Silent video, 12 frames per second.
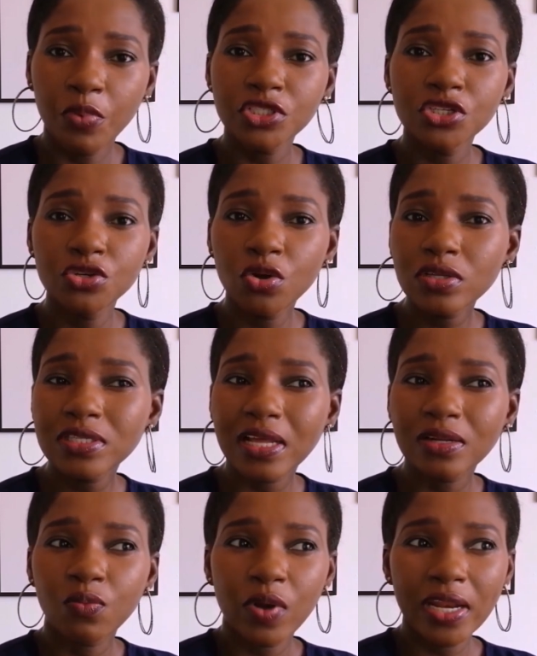But she knows
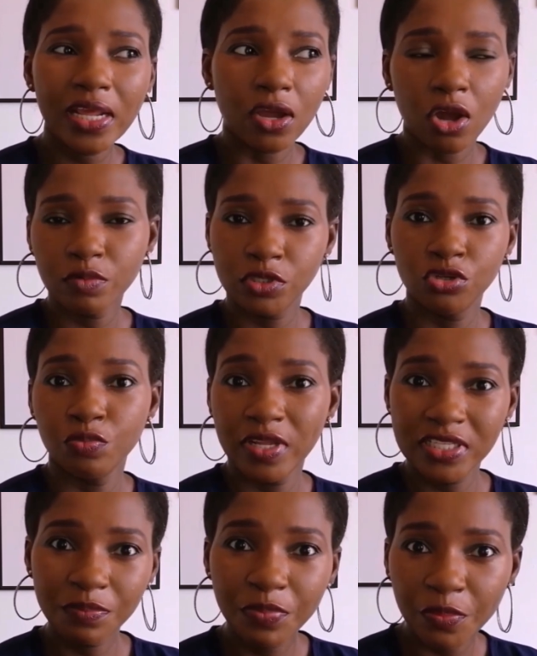that when it comes to
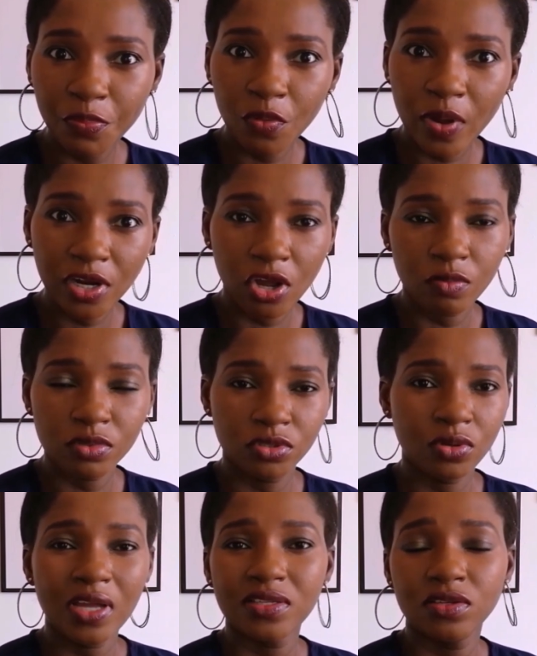meeting people, when it
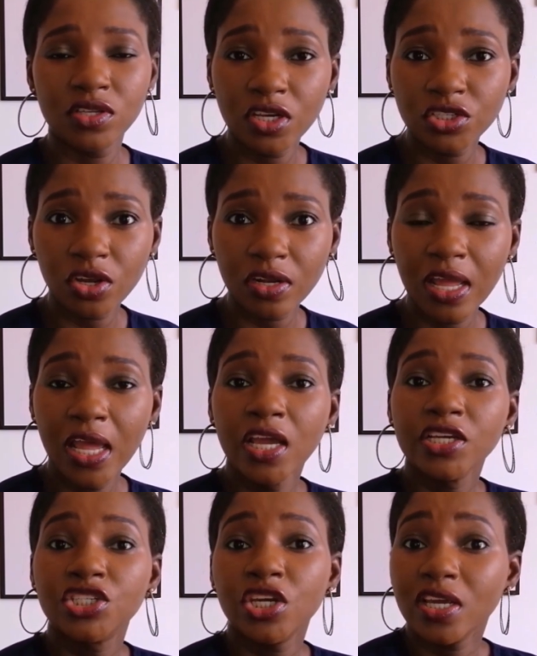comes to association,
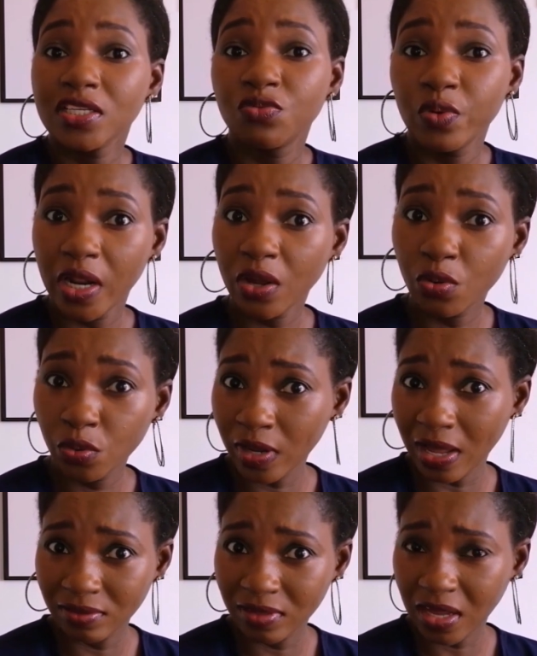she is really
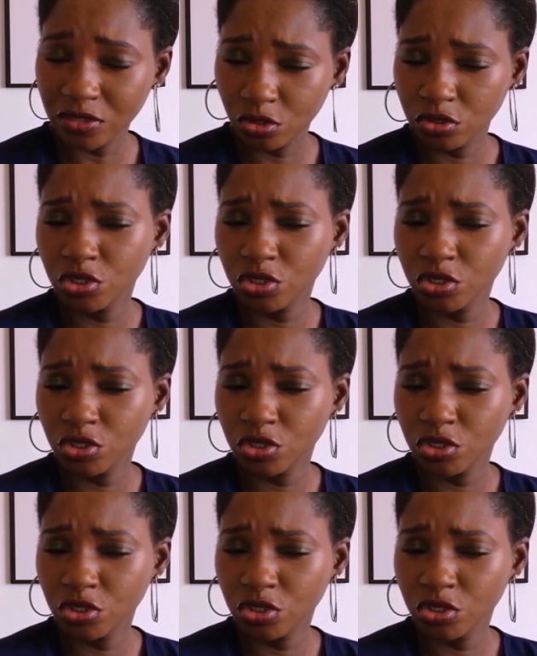good at that.